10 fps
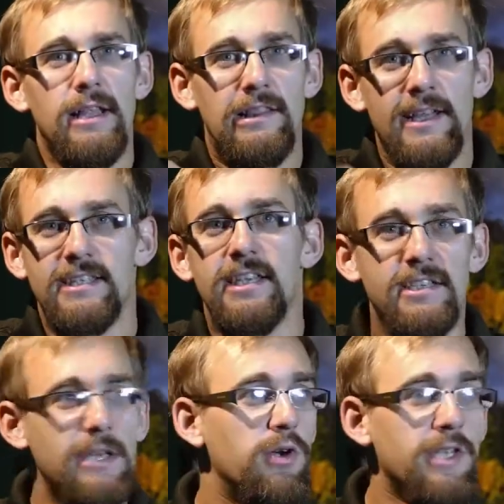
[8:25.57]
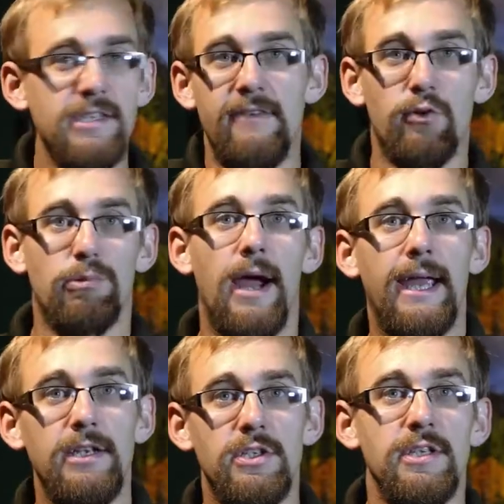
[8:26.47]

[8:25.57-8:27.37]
Let's say someone doesn't have a right